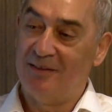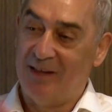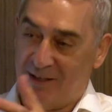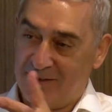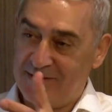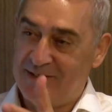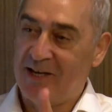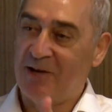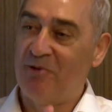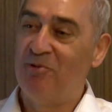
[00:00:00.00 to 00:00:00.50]

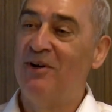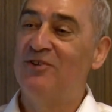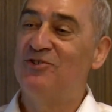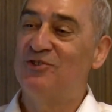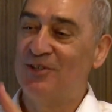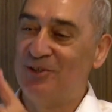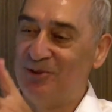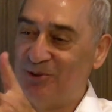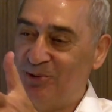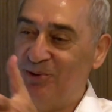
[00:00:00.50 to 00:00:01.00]
That's a
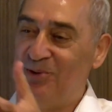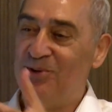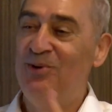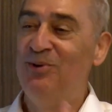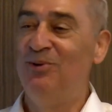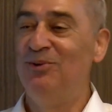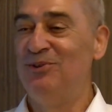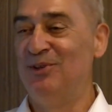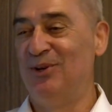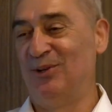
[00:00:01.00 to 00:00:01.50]
question to
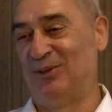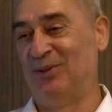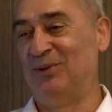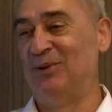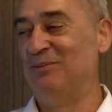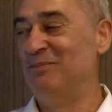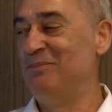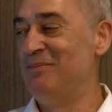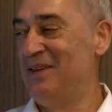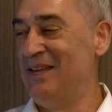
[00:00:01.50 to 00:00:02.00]
you,
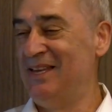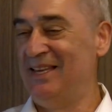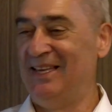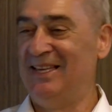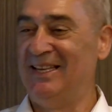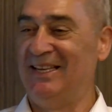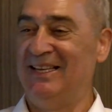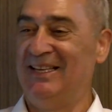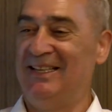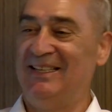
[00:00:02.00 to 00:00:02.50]
not to me.
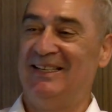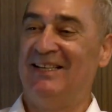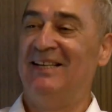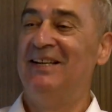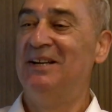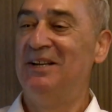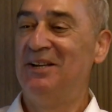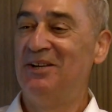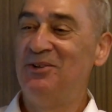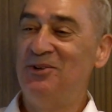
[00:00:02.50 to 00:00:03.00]

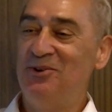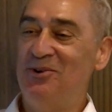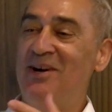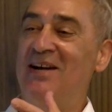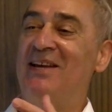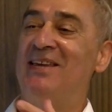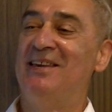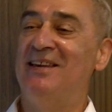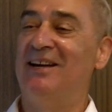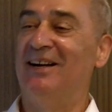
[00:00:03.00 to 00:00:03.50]

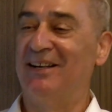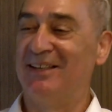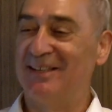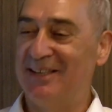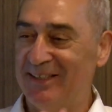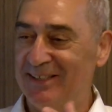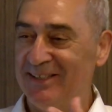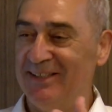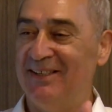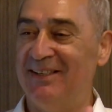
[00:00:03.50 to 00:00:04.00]
You are
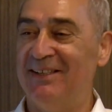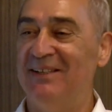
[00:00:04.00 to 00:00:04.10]
young.